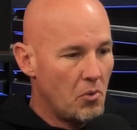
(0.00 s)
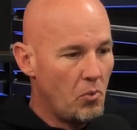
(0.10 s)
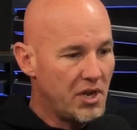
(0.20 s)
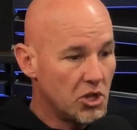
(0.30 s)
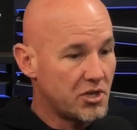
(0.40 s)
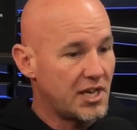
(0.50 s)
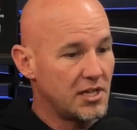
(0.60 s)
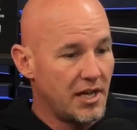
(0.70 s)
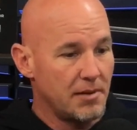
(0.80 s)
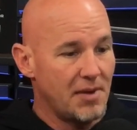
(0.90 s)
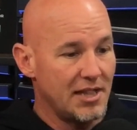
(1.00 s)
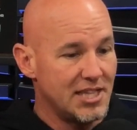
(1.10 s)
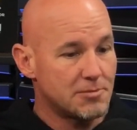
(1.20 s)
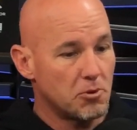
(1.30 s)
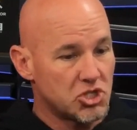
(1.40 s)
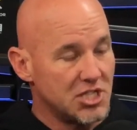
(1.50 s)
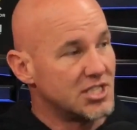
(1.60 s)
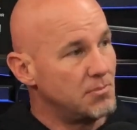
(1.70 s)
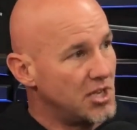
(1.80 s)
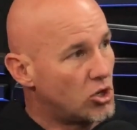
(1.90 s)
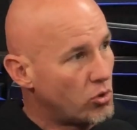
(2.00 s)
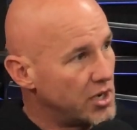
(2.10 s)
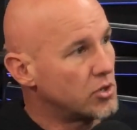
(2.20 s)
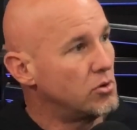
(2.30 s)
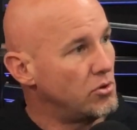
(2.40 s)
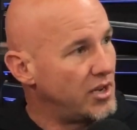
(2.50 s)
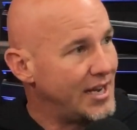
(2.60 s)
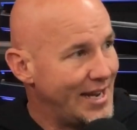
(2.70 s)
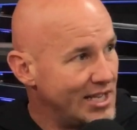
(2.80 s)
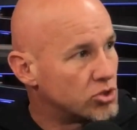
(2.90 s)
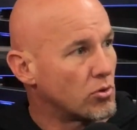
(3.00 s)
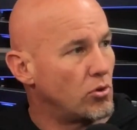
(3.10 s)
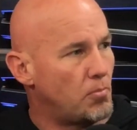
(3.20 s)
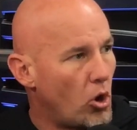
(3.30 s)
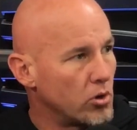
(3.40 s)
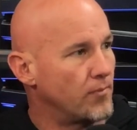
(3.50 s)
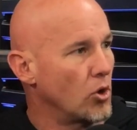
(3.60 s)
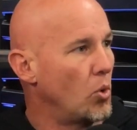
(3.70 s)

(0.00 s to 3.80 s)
we look at it like, man, this person is going to be critical and an integral part of our